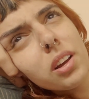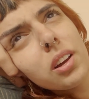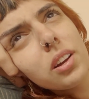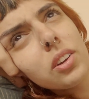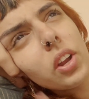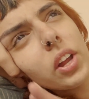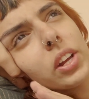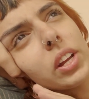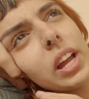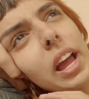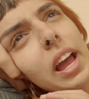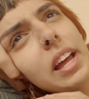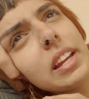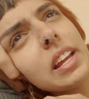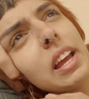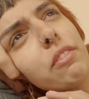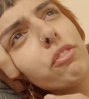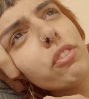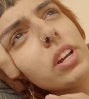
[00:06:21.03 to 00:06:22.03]
Like, and
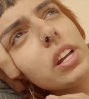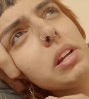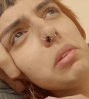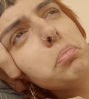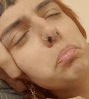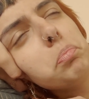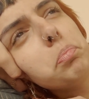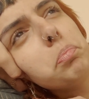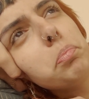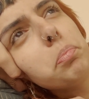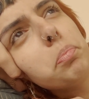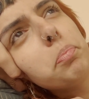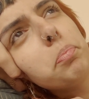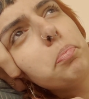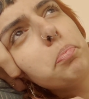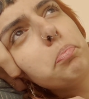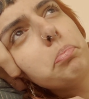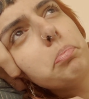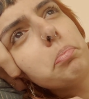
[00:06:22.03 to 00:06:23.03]
every
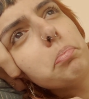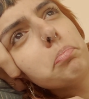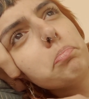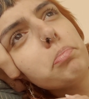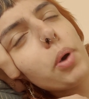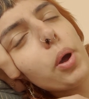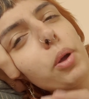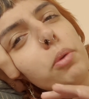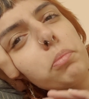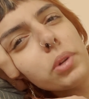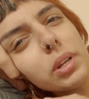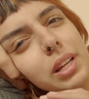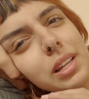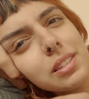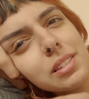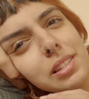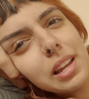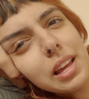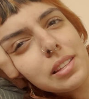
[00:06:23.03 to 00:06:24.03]
moment
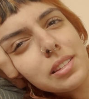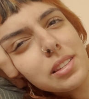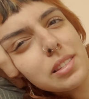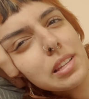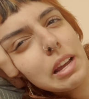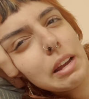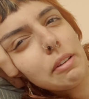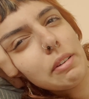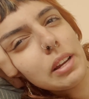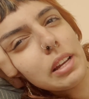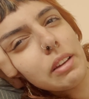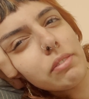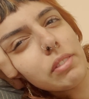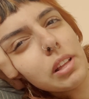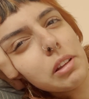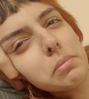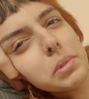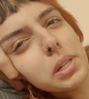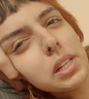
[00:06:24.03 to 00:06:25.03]
is necessary, if
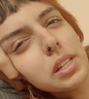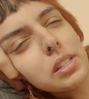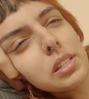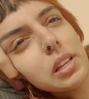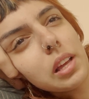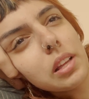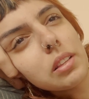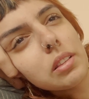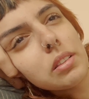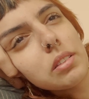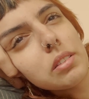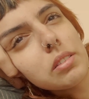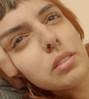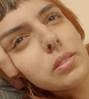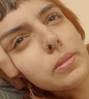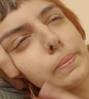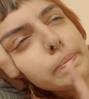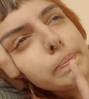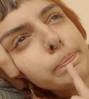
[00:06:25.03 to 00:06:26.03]
that makes
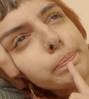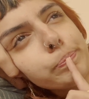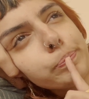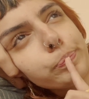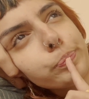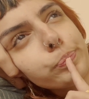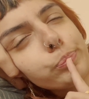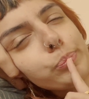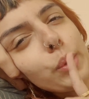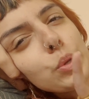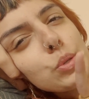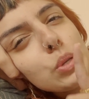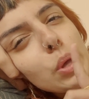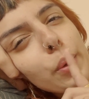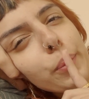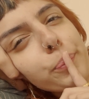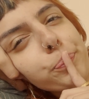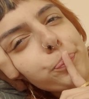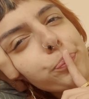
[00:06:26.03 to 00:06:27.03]
sense.
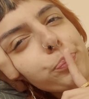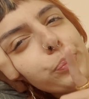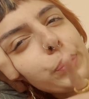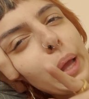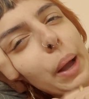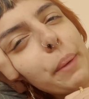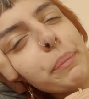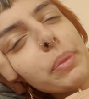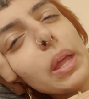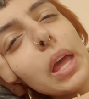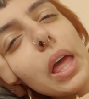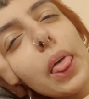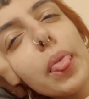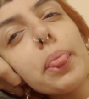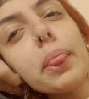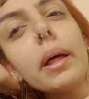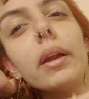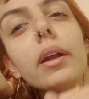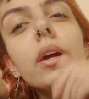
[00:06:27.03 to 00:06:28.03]
So, yeah.
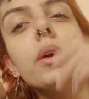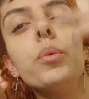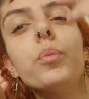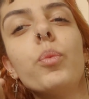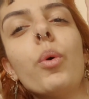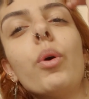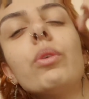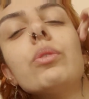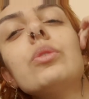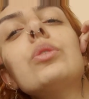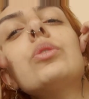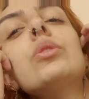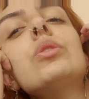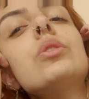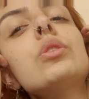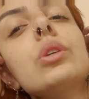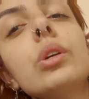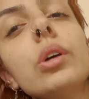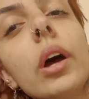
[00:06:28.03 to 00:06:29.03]
Then I
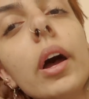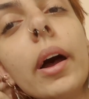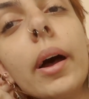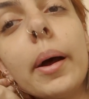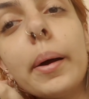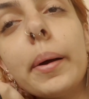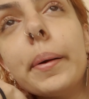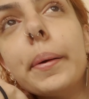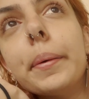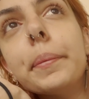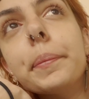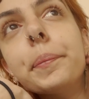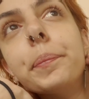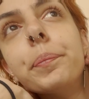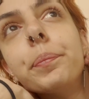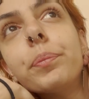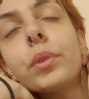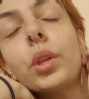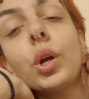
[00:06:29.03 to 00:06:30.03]
watched
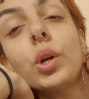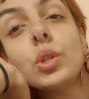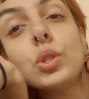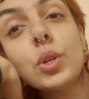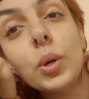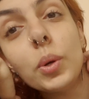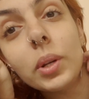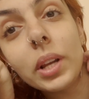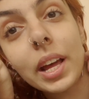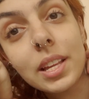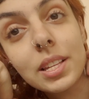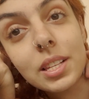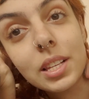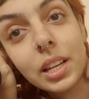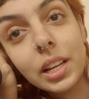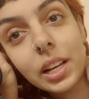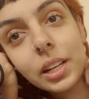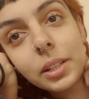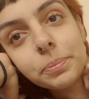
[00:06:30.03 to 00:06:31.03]
To
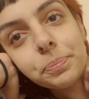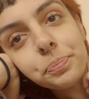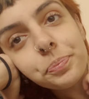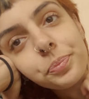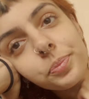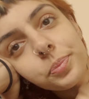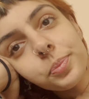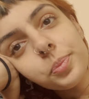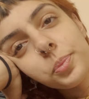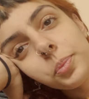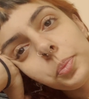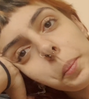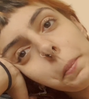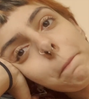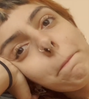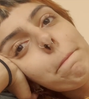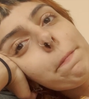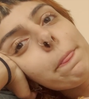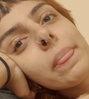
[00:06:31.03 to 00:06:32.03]
Leslie,
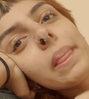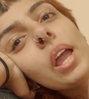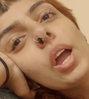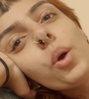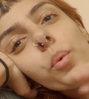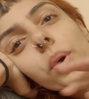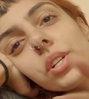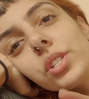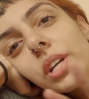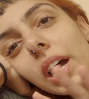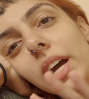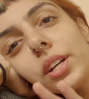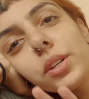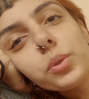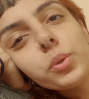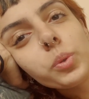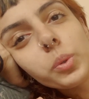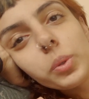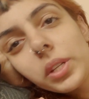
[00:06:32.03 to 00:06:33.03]
which had
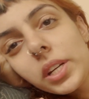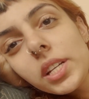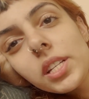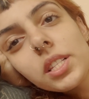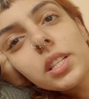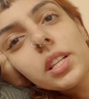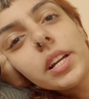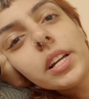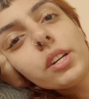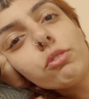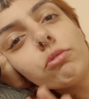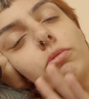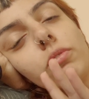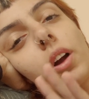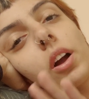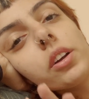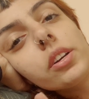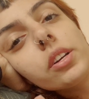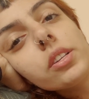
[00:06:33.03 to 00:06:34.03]
all this, like,
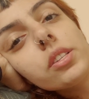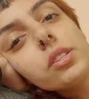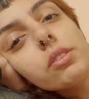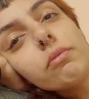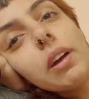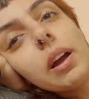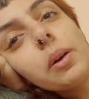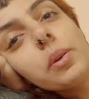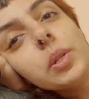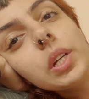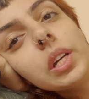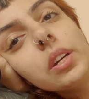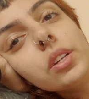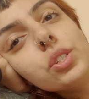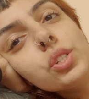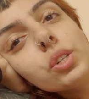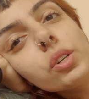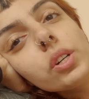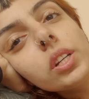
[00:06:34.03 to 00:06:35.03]
ruckus around it
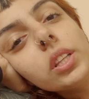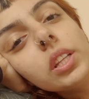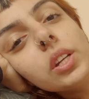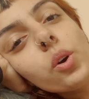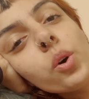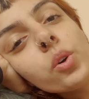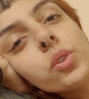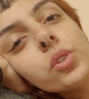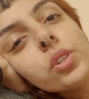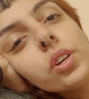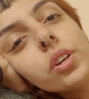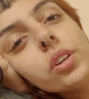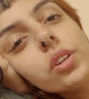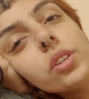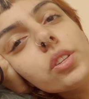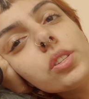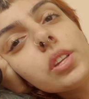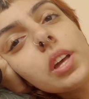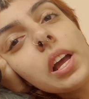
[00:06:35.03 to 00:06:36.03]
during the
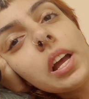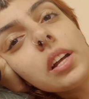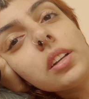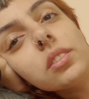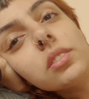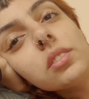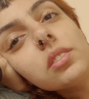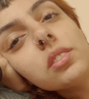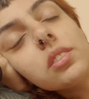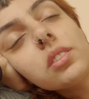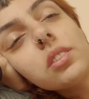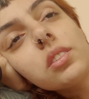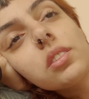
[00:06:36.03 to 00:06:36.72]
Oscars. And